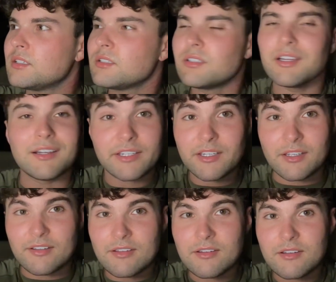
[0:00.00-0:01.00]

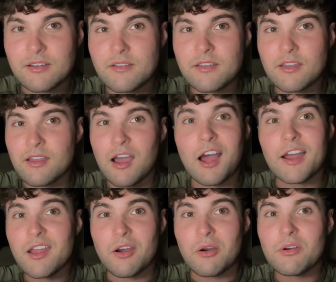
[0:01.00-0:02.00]
Again, I
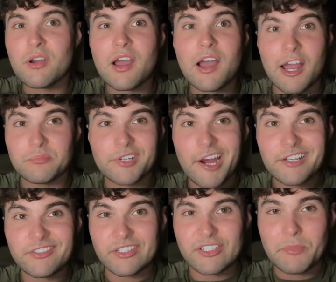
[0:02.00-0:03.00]
know I'm
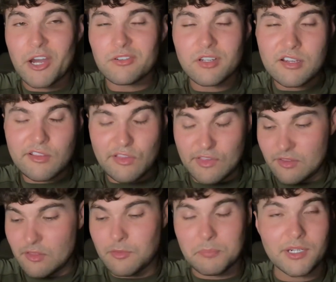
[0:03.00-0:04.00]
ranting about
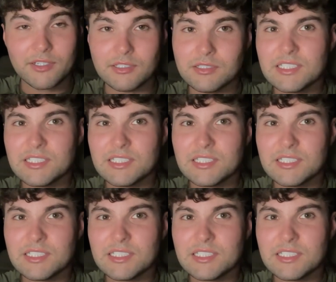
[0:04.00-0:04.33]
nonsense, but